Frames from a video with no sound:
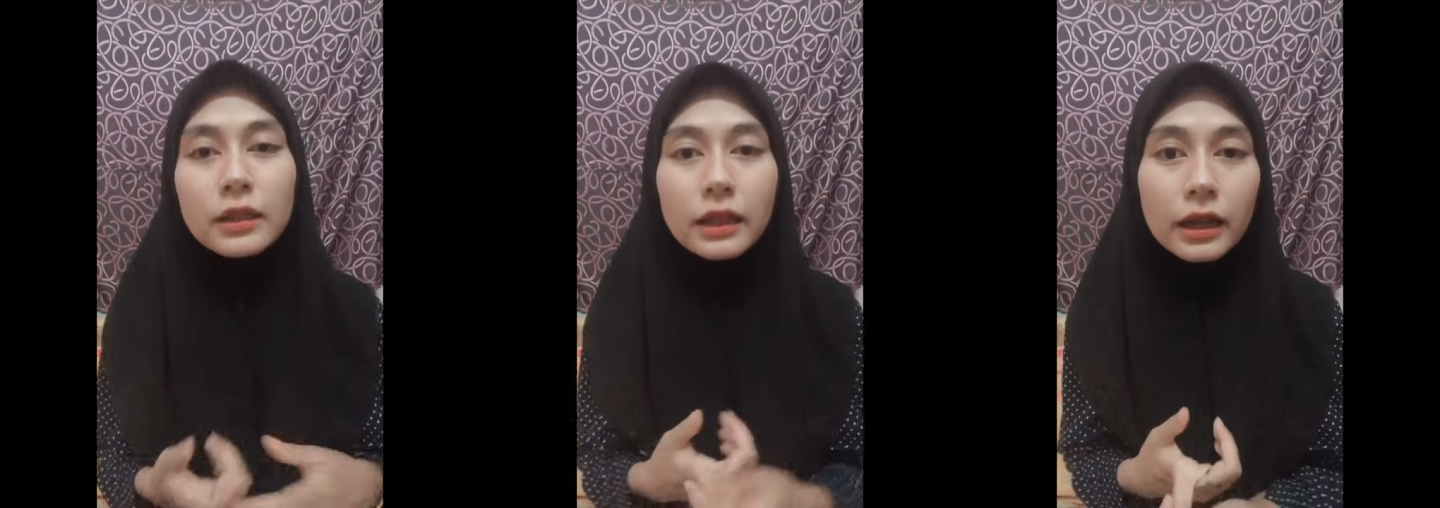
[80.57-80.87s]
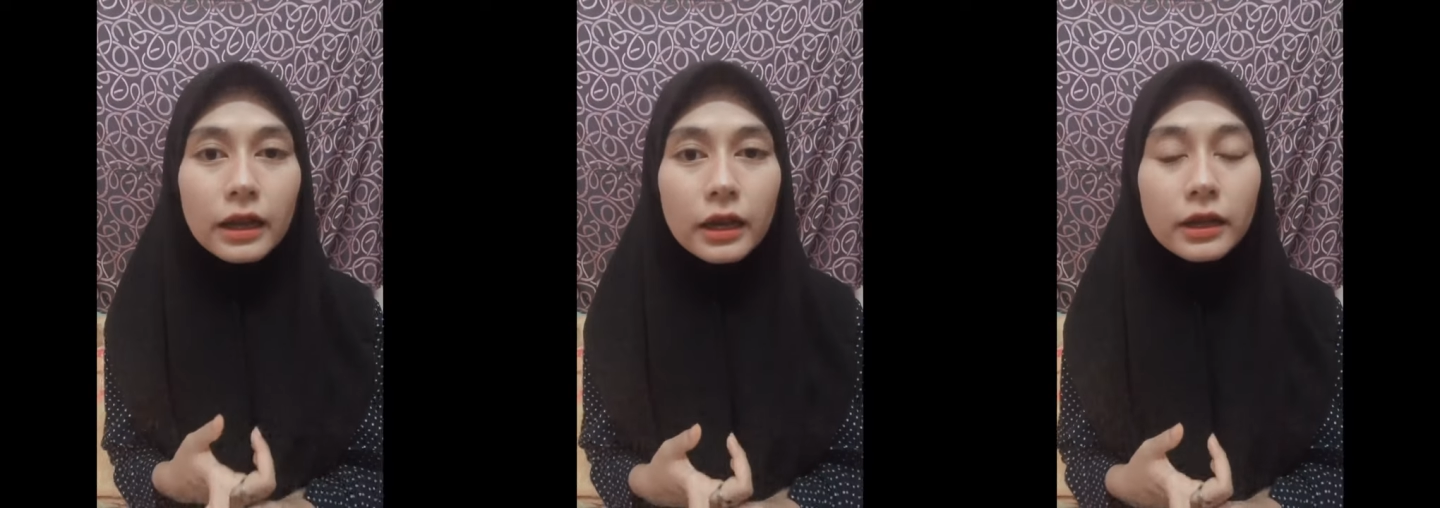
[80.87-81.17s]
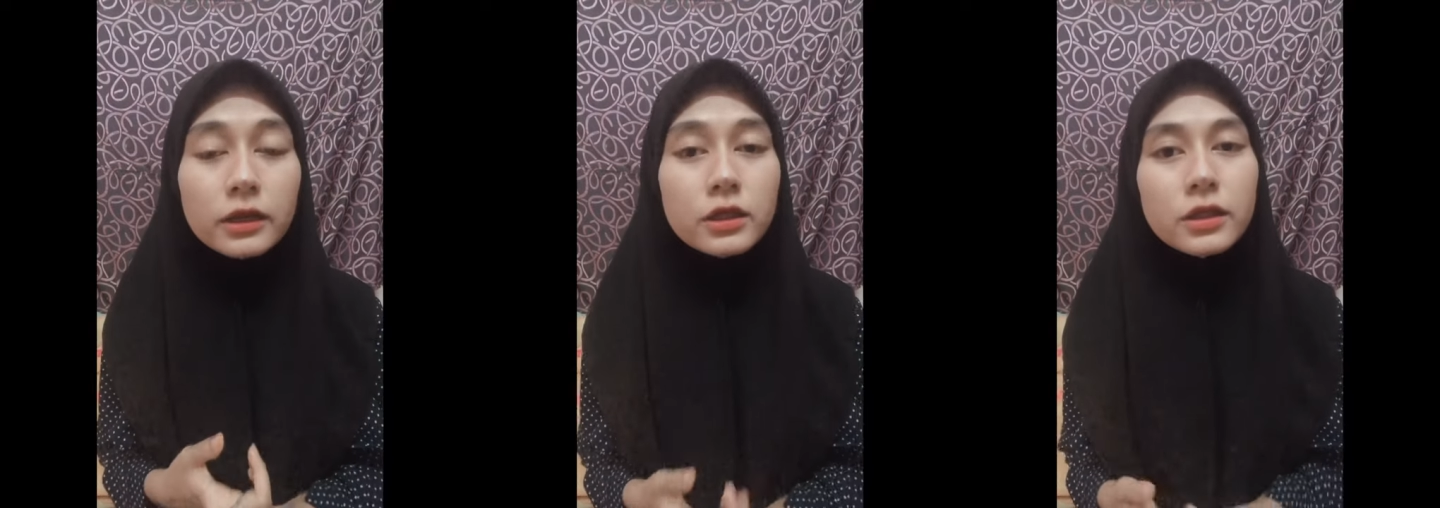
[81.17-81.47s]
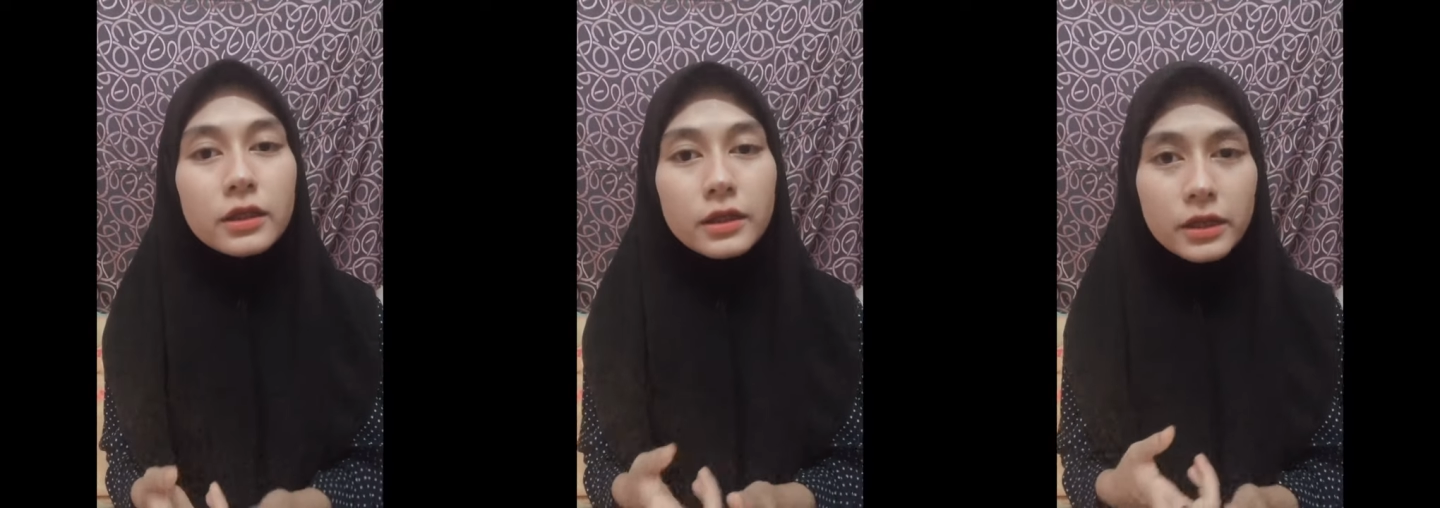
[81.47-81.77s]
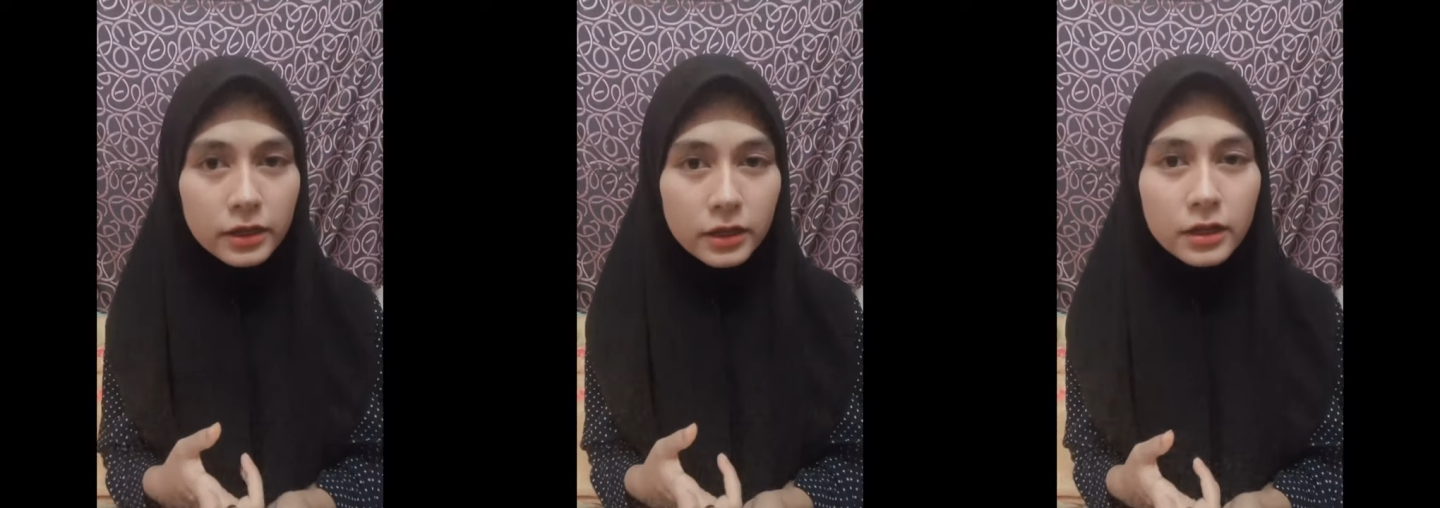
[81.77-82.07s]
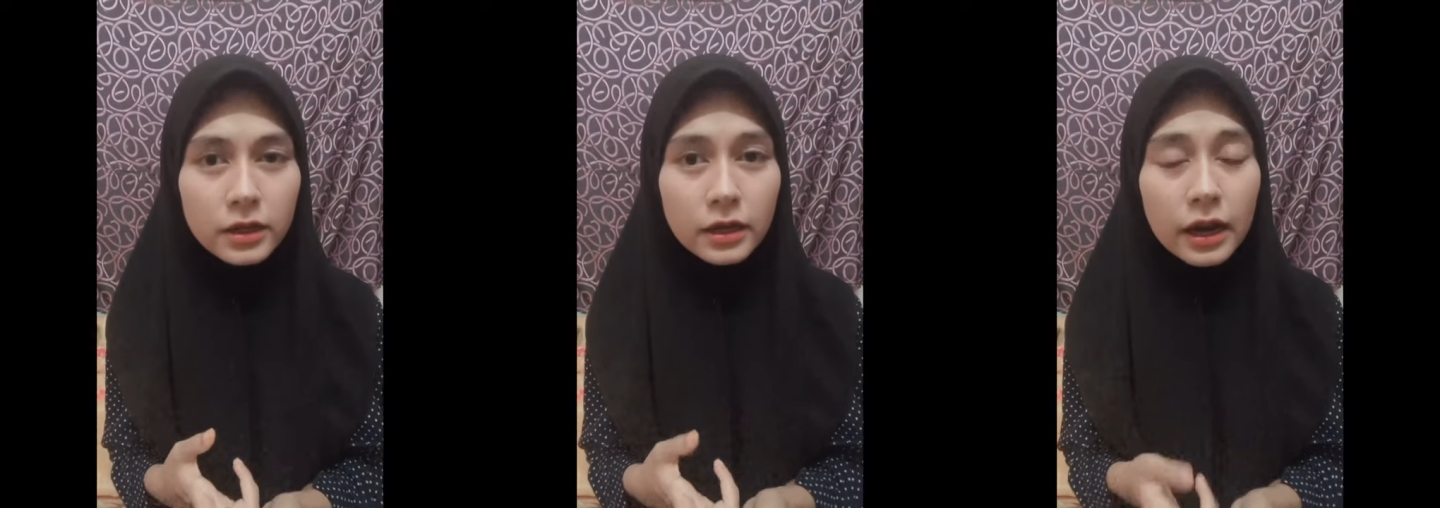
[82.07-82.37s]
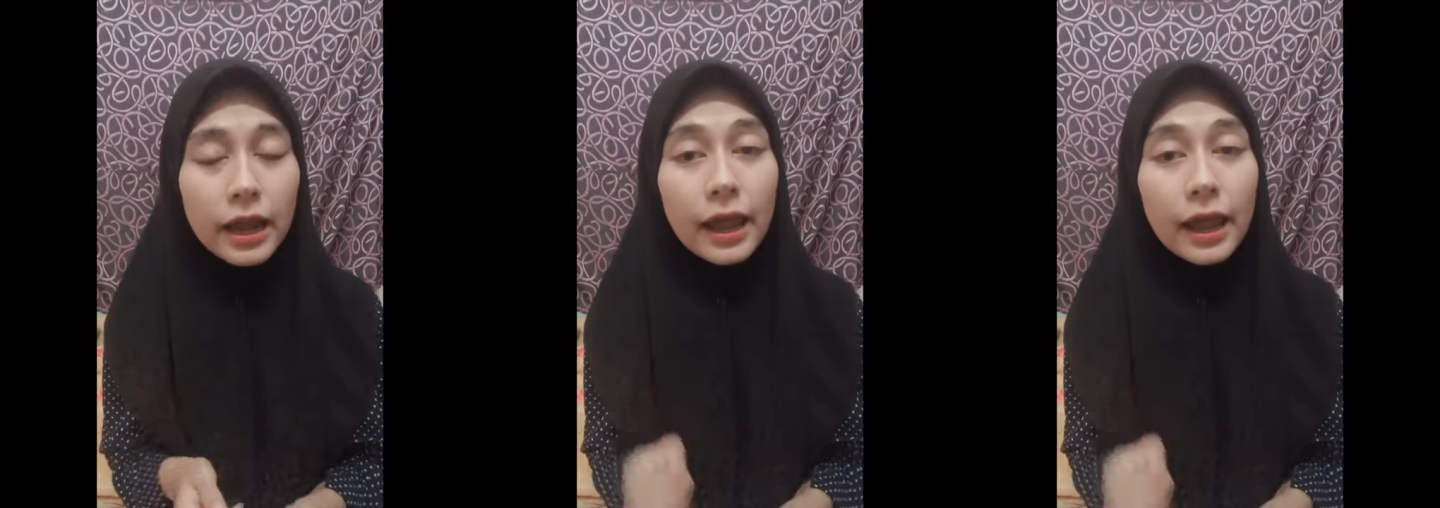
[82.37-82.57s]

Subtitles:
lunch, dinner